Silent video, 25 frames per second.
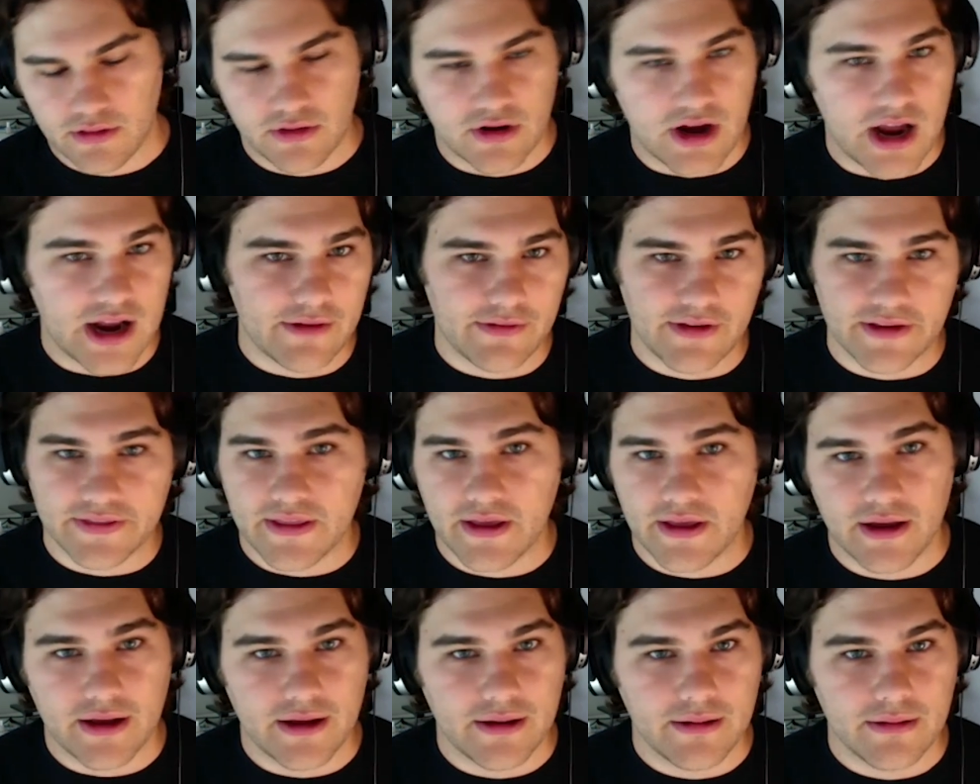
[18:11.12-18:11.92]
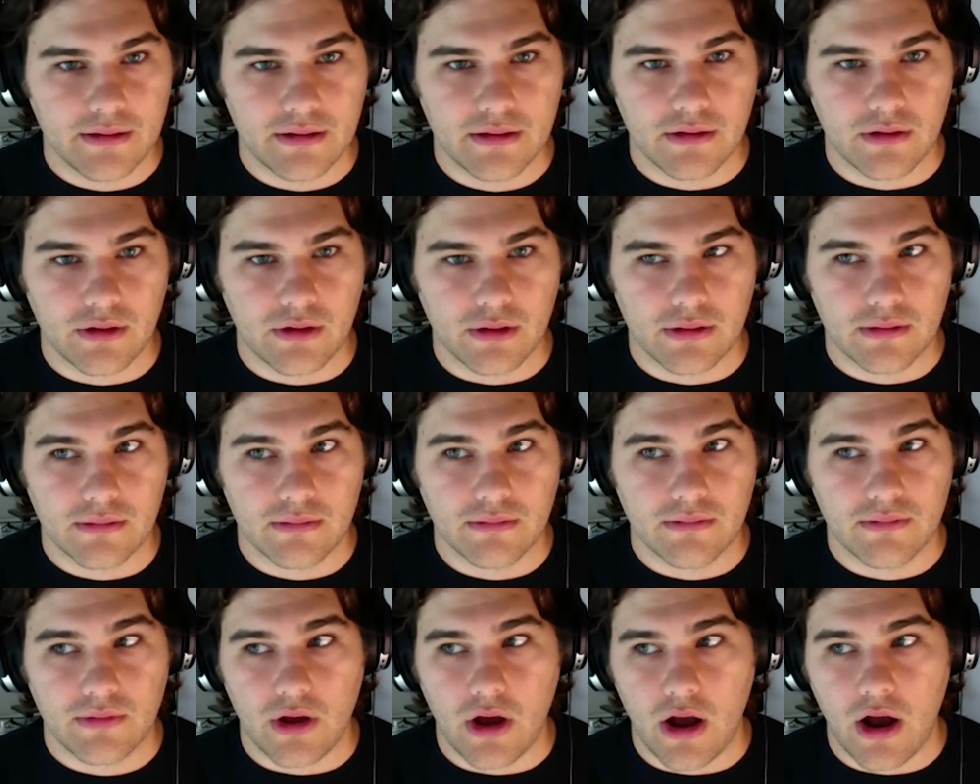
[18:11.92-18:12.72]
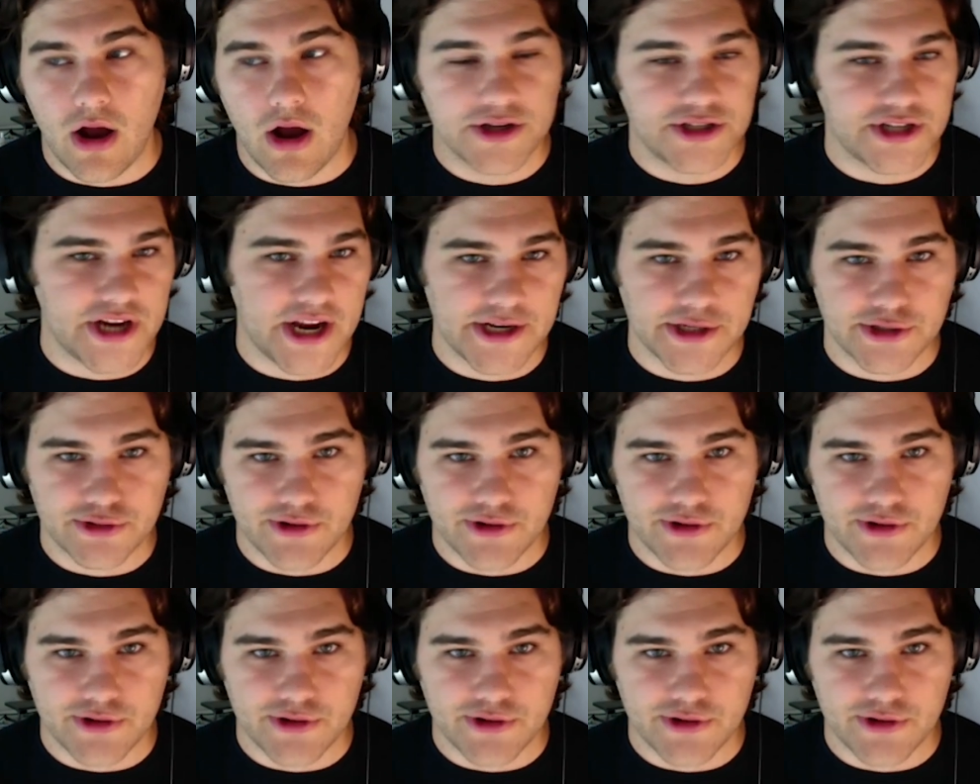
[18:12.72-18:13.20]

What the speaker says: of like the on-chain